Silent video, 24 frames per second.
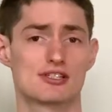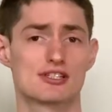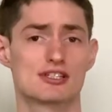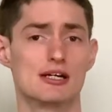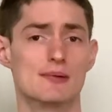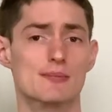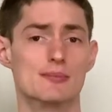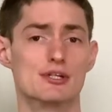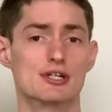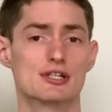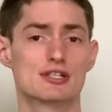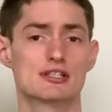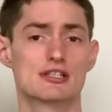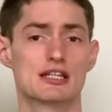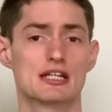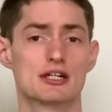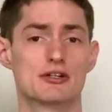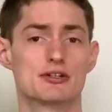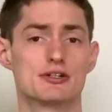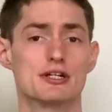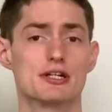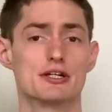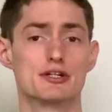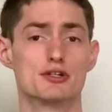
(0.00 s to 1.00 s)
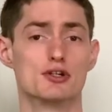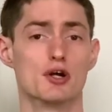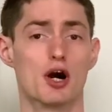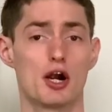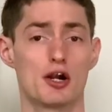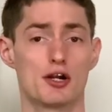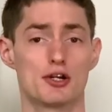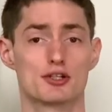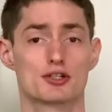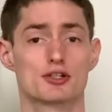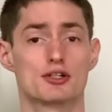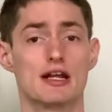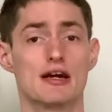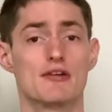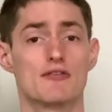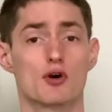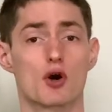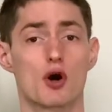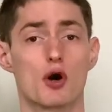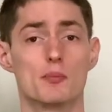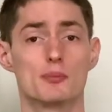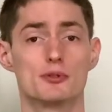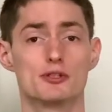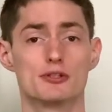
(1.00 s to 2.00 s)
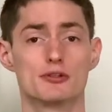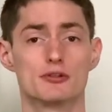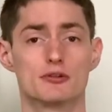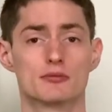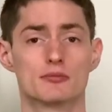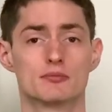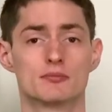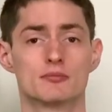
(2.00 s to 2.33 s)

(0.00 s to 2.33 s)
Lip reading: subjects than a traditional artist could ever hope to.